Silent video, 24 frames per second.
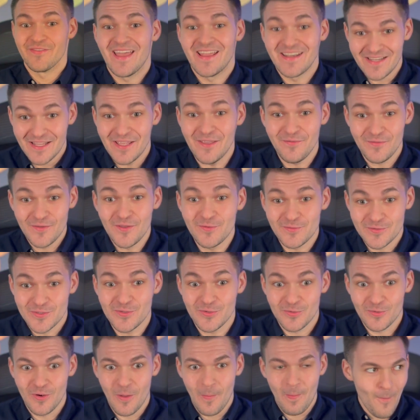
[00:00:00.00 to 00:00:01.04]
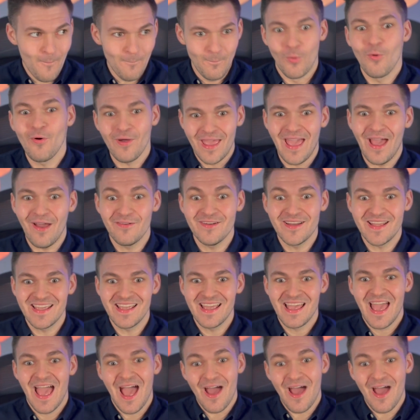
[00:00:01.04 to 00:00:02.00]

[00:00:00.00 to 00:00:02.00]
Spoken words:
And if you do, boy howdy,